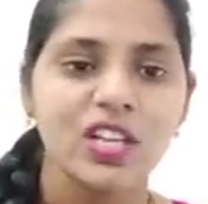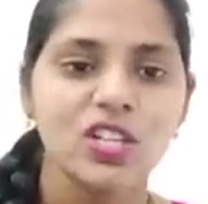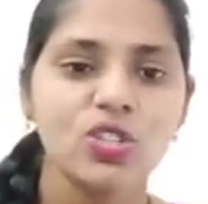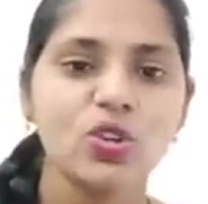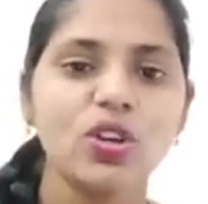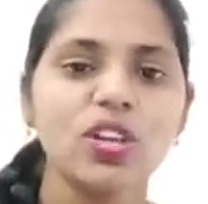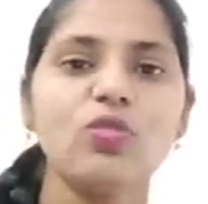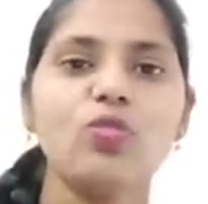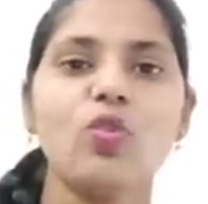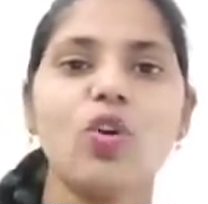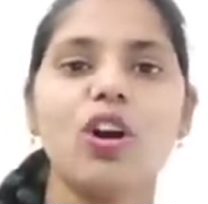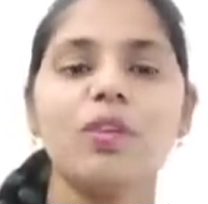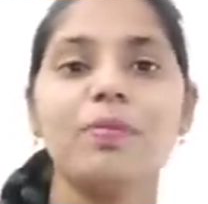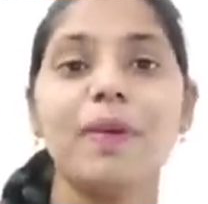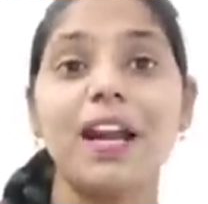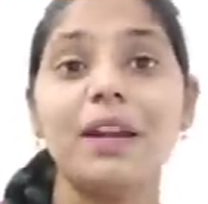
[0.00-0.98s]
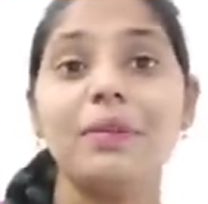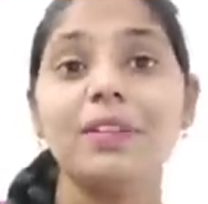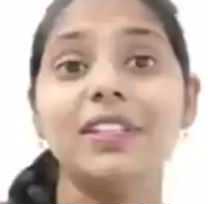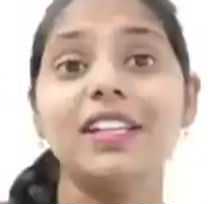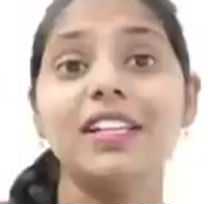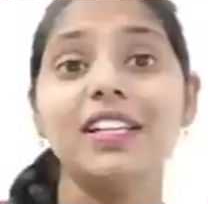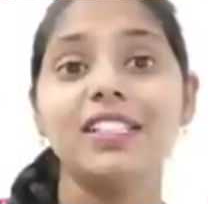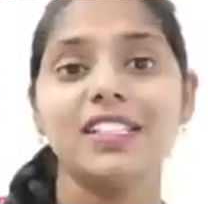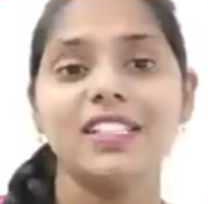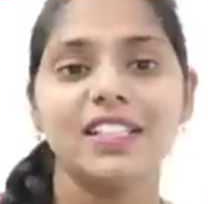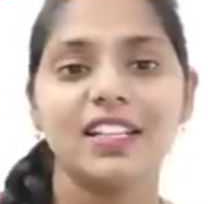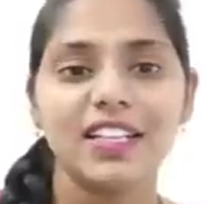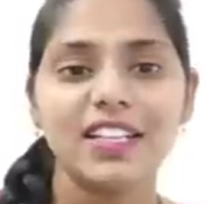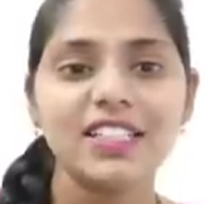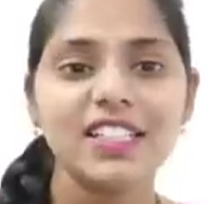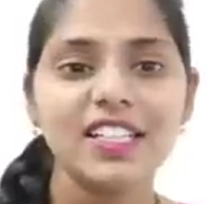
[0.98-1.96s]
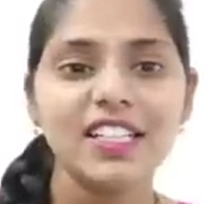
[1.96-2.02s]
So here what might be the reason? The
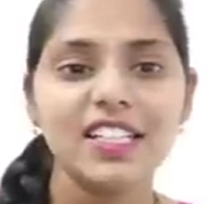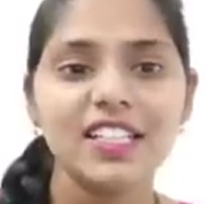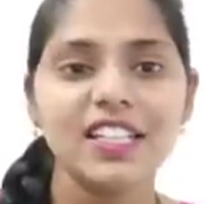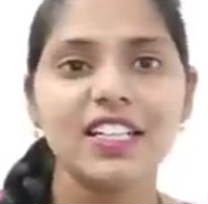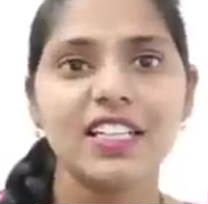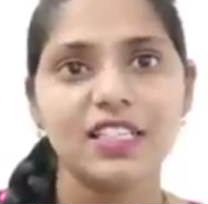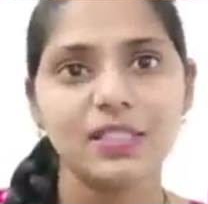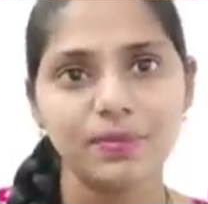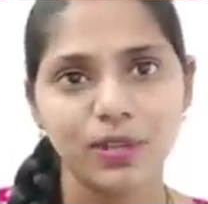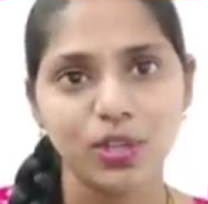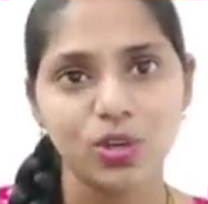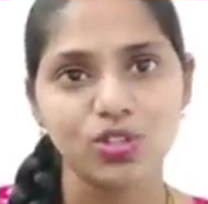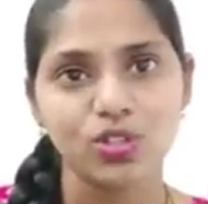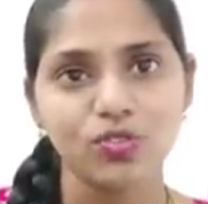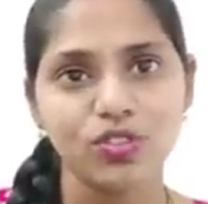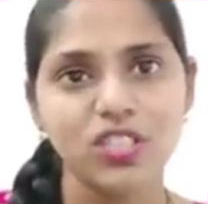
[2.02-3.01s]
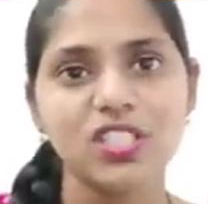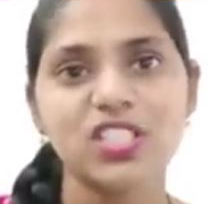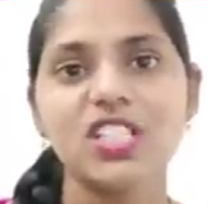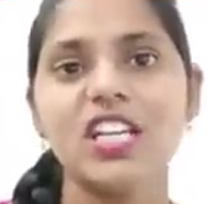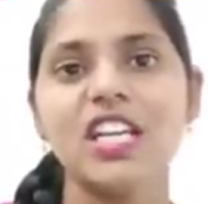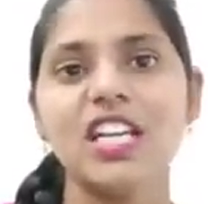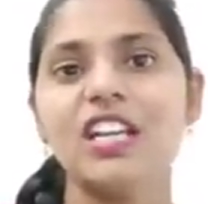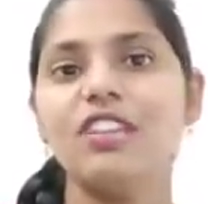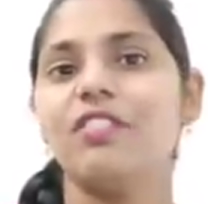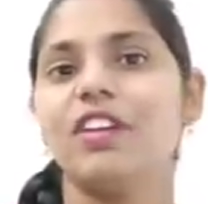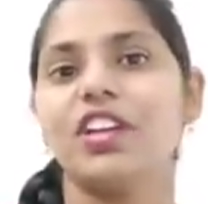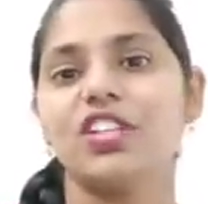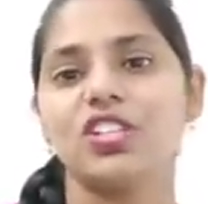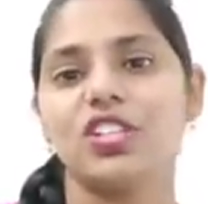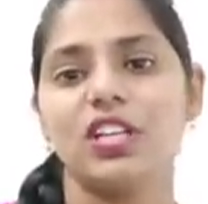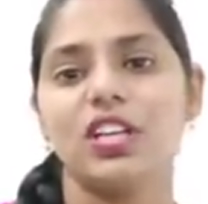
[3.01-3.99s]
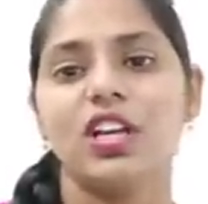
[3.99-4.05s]
reason here is because of this
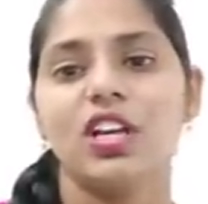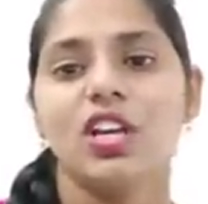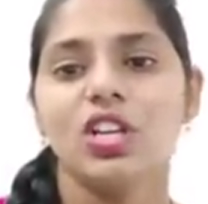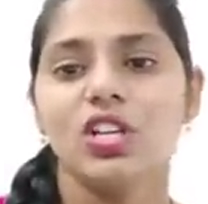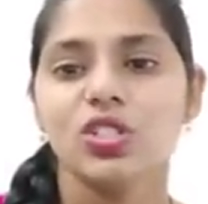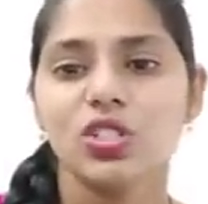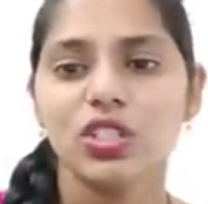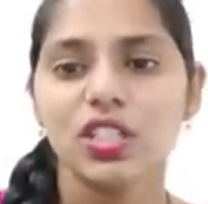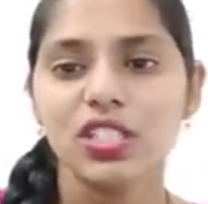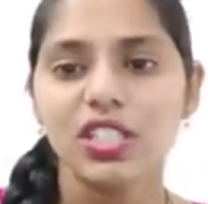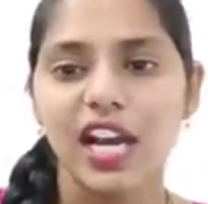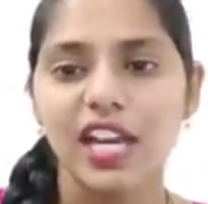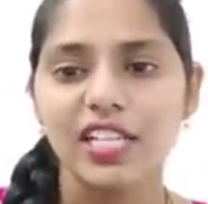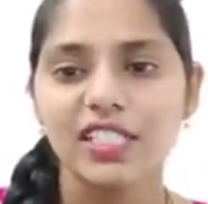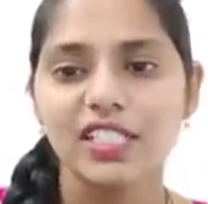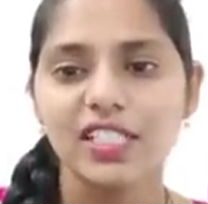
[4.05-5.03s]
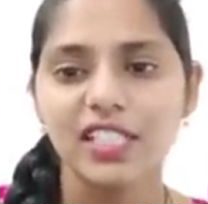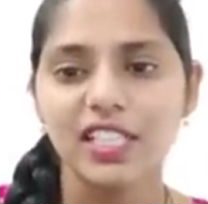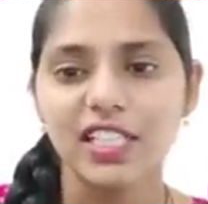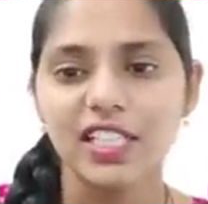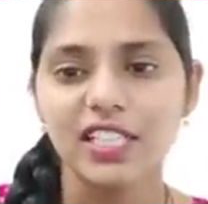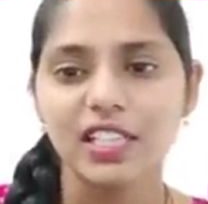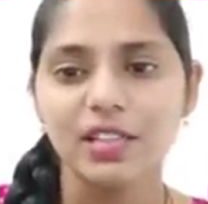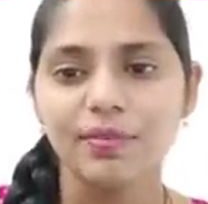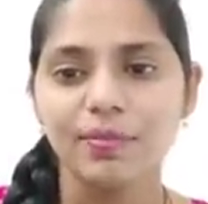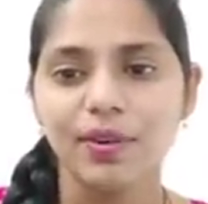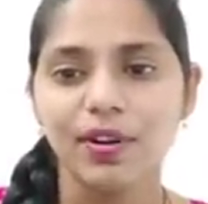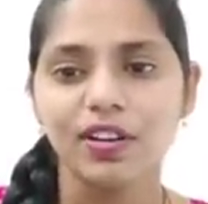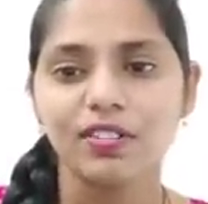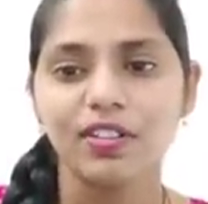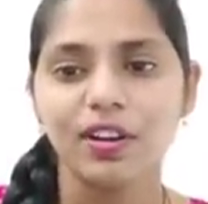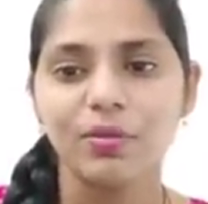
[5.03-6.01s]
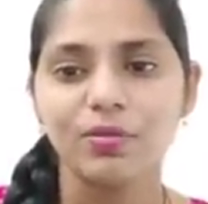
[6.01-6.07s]
reinfection. So this article is
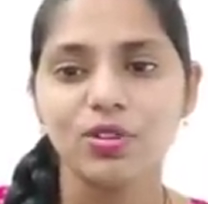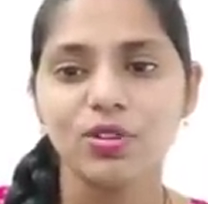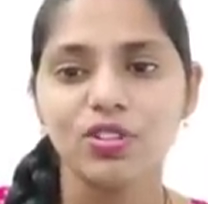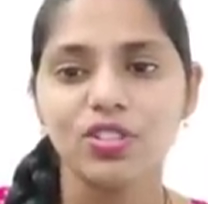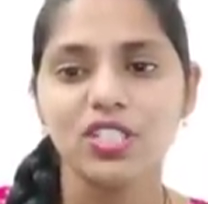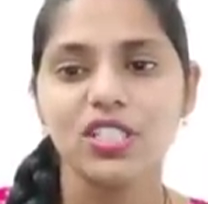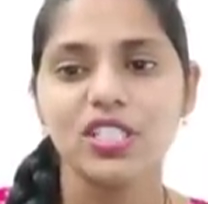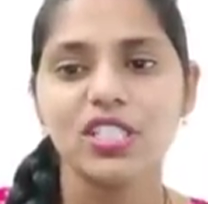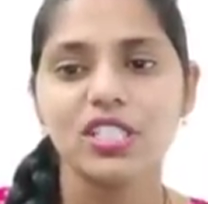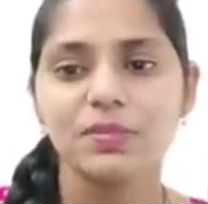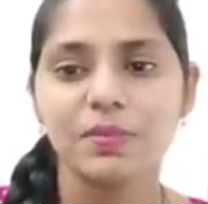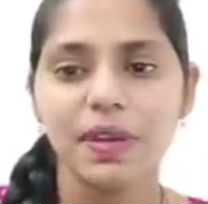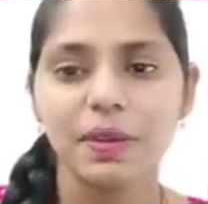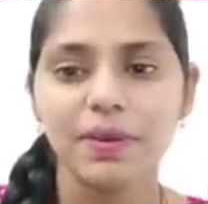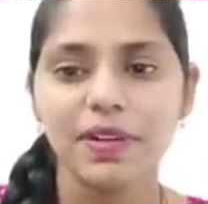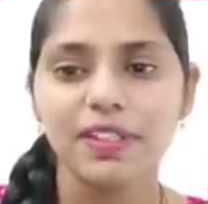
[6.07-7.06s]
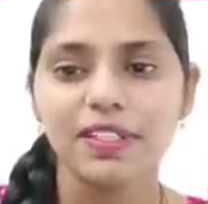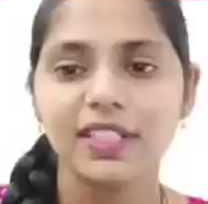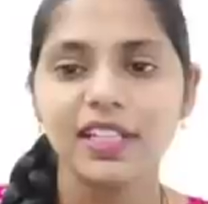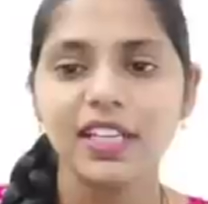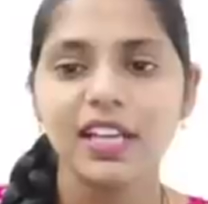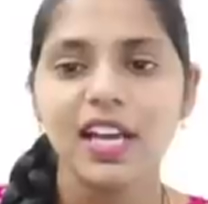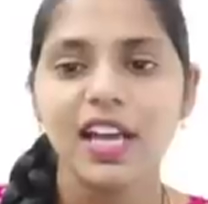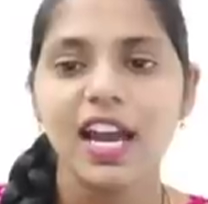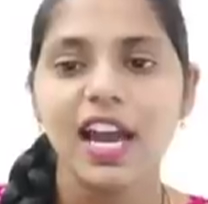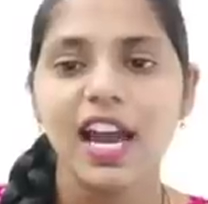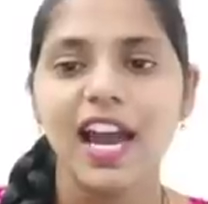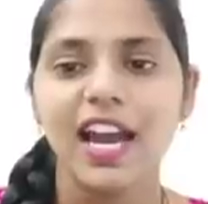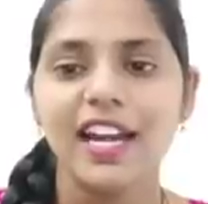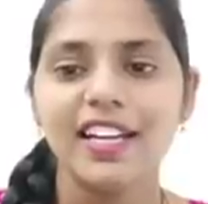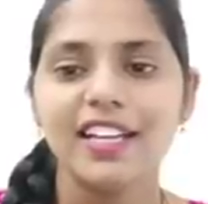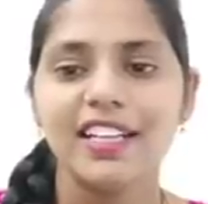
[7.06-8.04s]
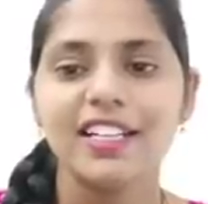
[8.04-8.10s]
important from your GS paper 3
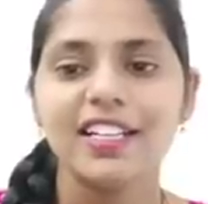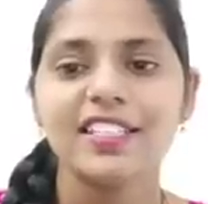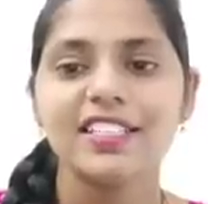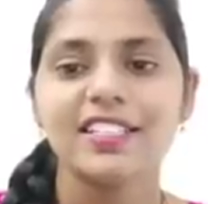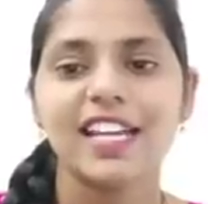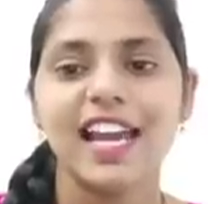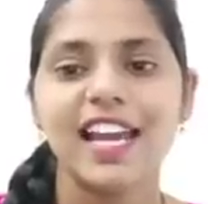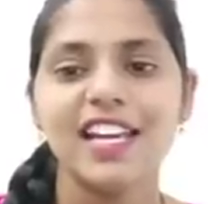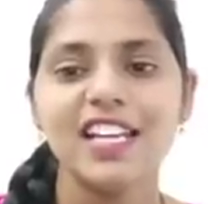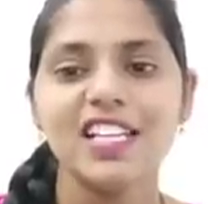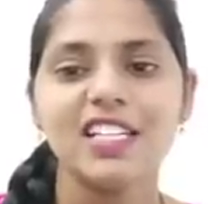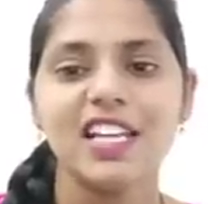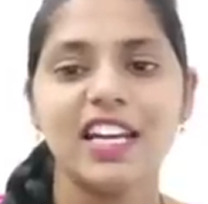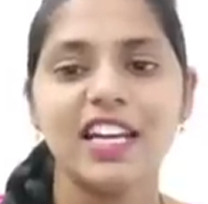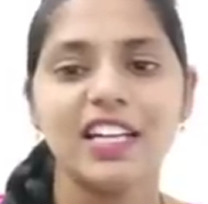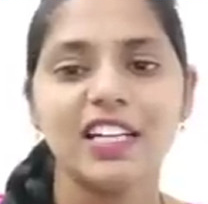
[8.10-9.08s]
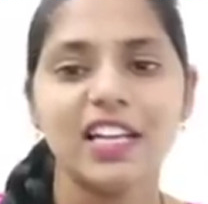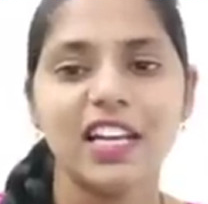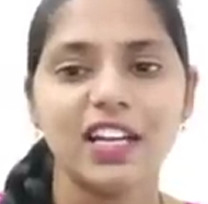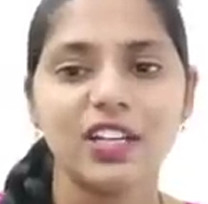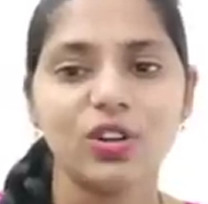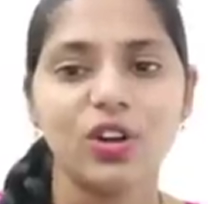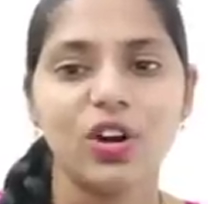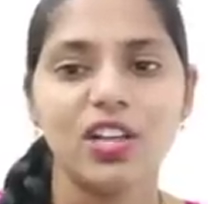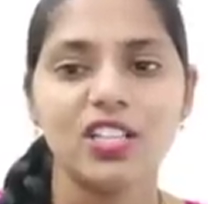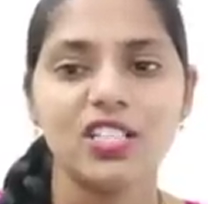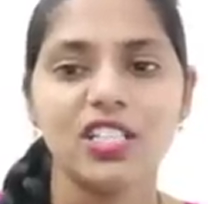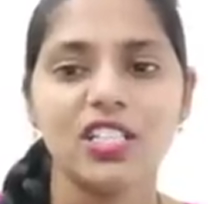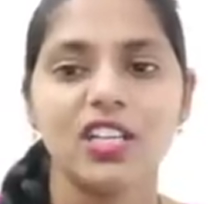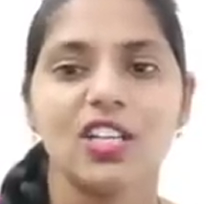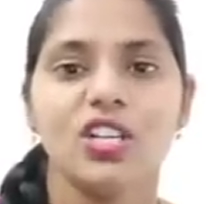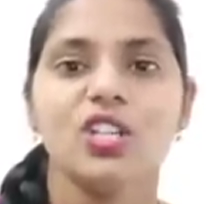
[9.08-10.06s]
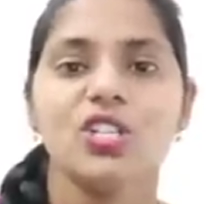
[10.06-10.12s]
under science and
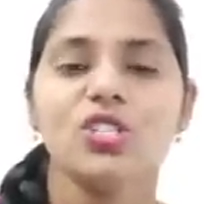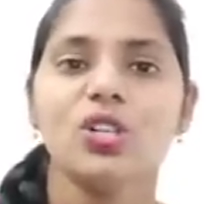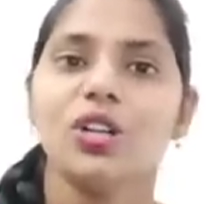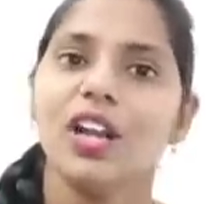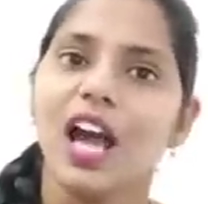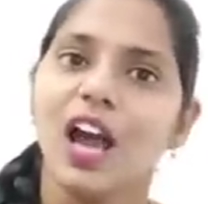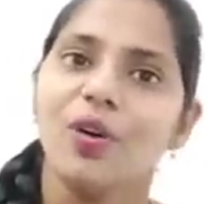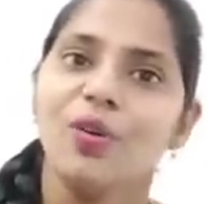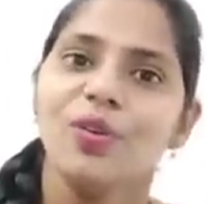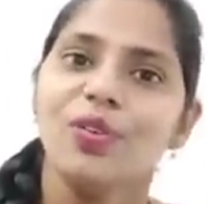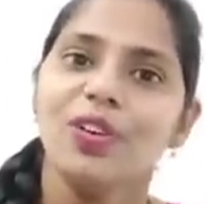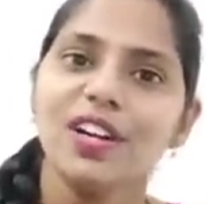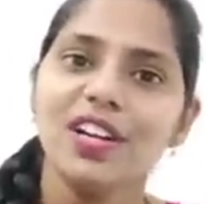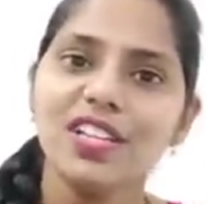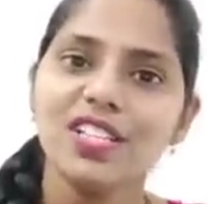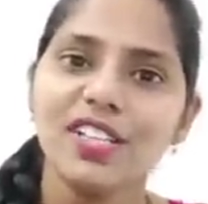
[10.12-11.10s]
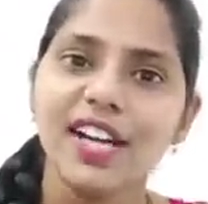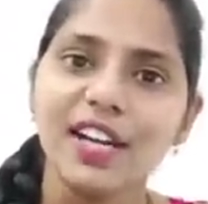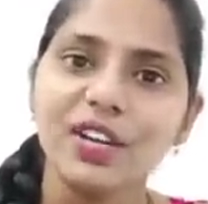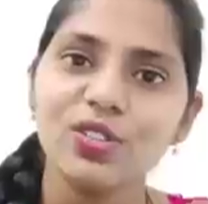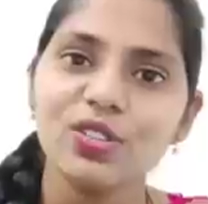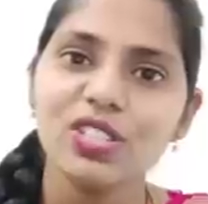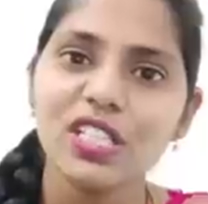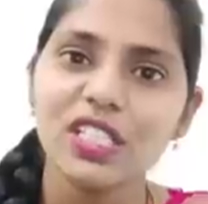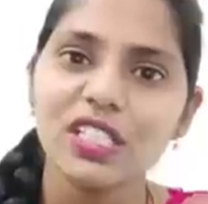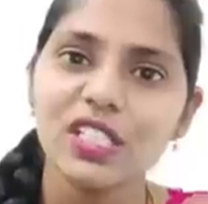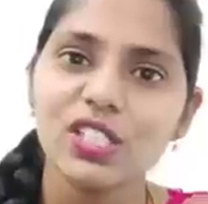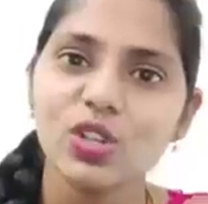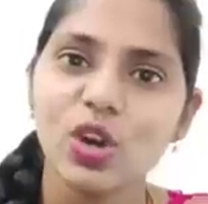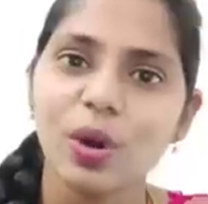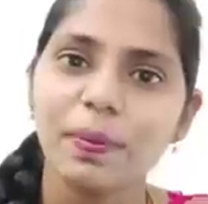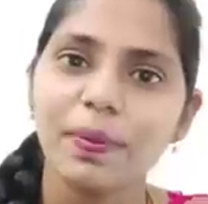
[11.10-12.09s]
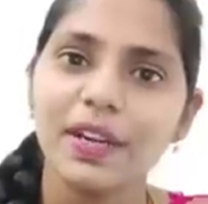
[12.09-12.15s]
technology. So now let us try to see this
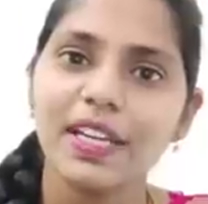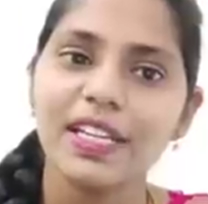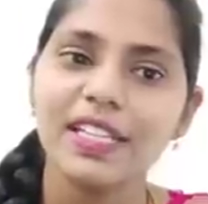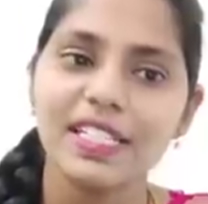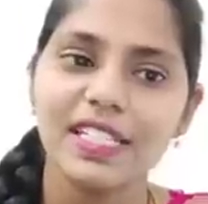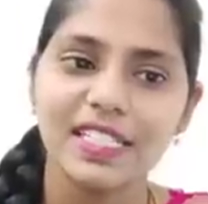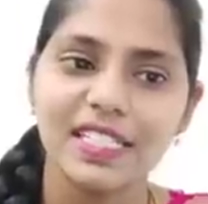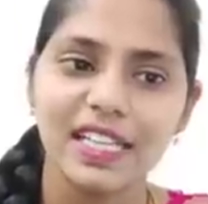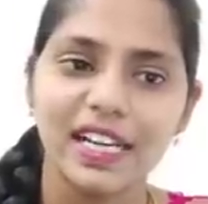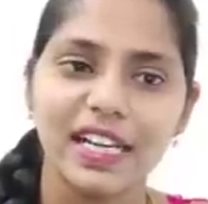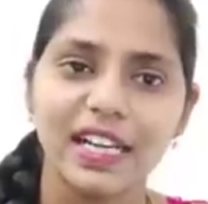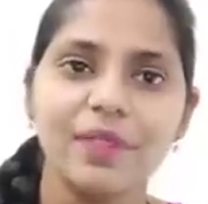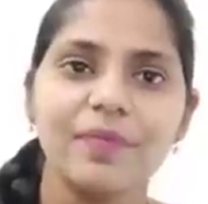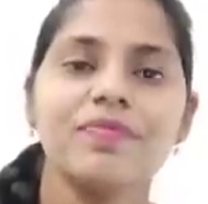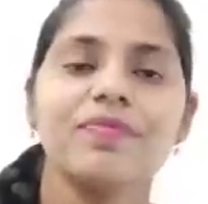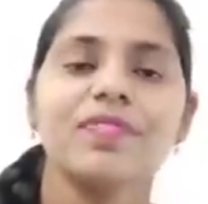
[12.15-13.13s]
topic in detail.